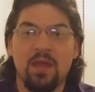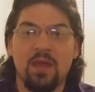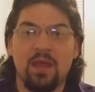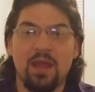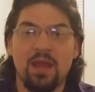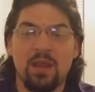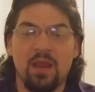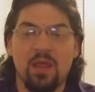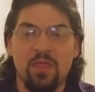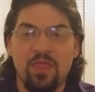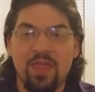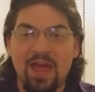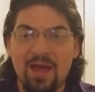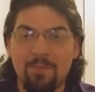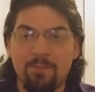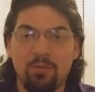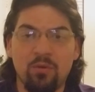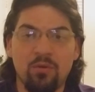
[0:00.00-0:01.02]
And at
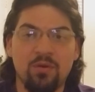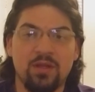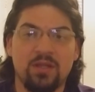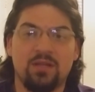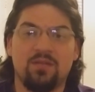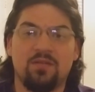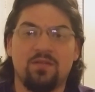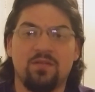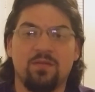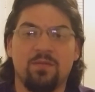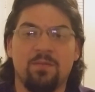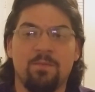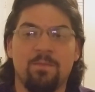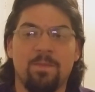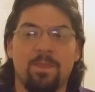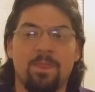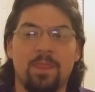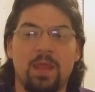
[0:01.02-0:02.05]
that point,
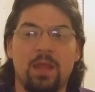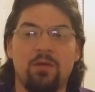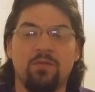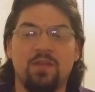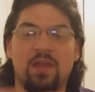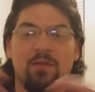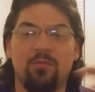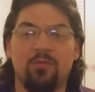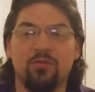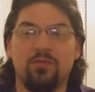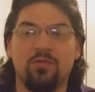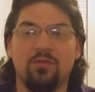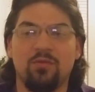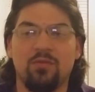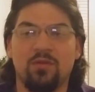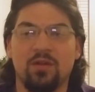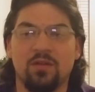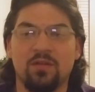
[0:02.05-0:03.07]
he was able
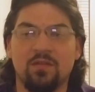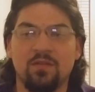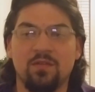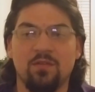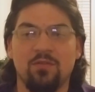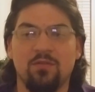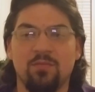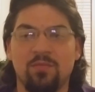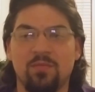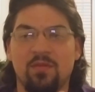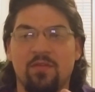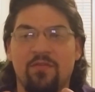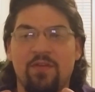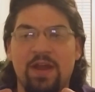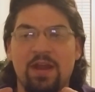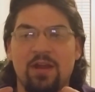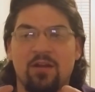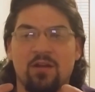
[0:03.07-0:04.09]
to consume the
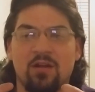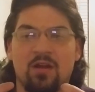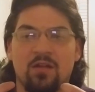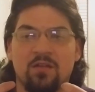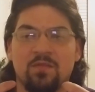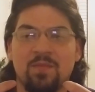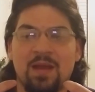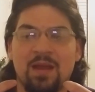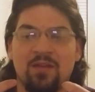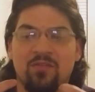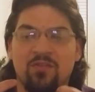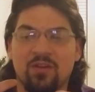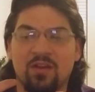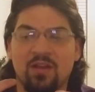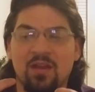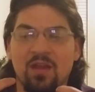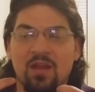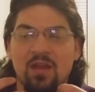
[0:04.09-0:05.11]
fire god's
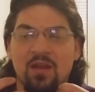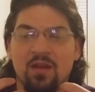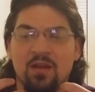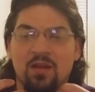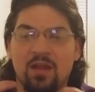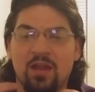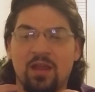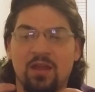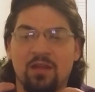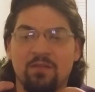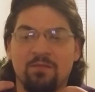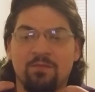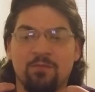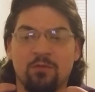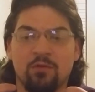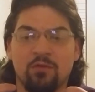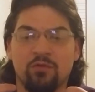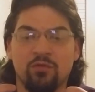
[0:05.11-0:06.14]
magic and
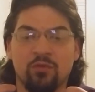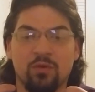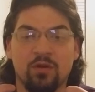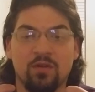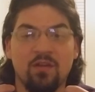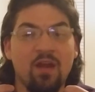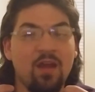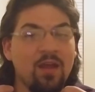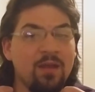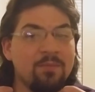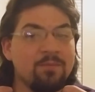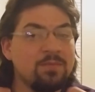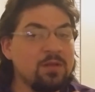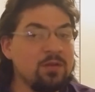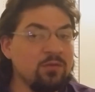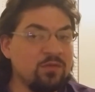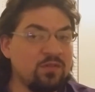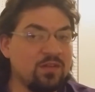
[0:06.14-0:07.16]
for a short time
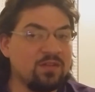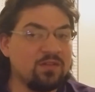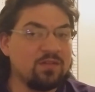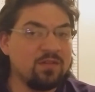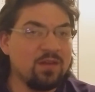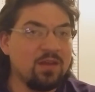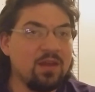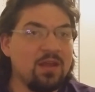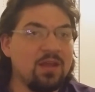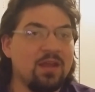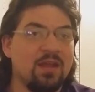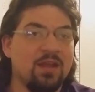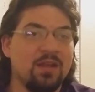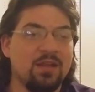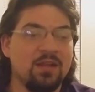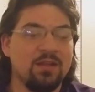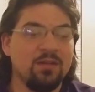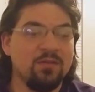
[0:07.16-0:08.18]
use it.
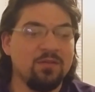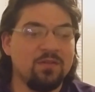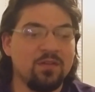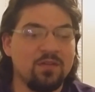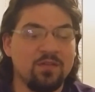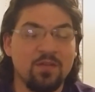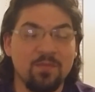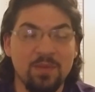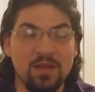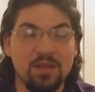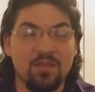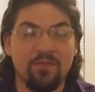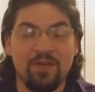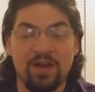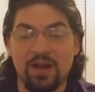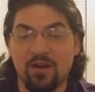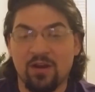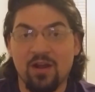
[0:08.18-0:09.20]
And he used it to beat the
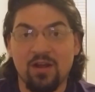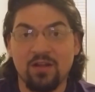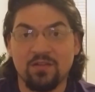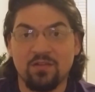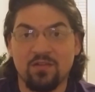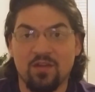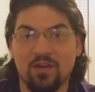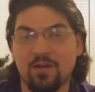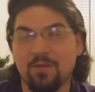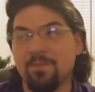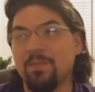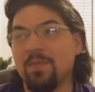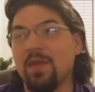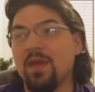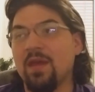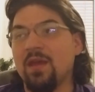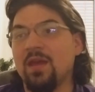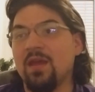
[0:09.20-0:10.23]
Fire God Slayer.
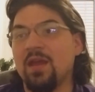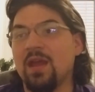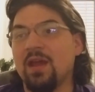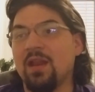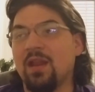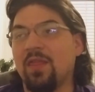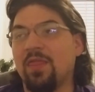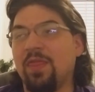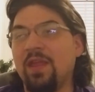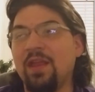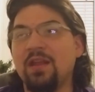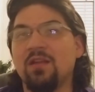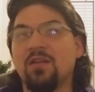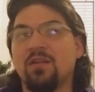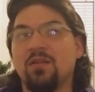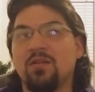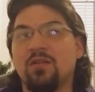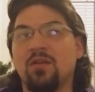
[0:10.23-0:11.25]
And I
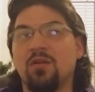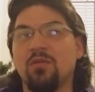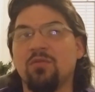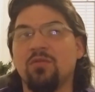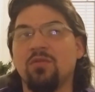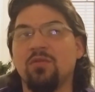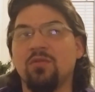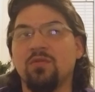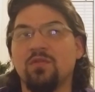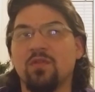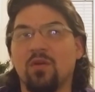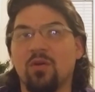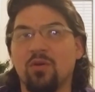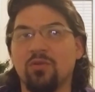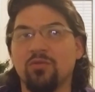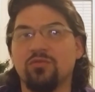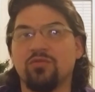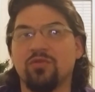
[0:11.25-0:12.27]
think Goku's
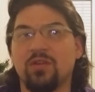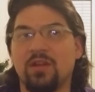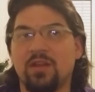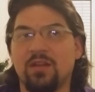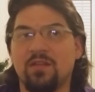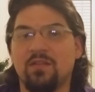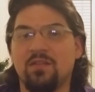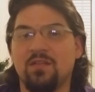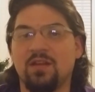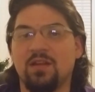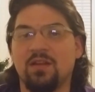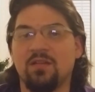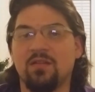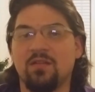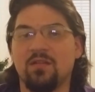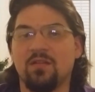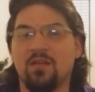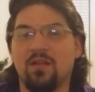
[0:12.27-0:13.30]
Ultra Instinct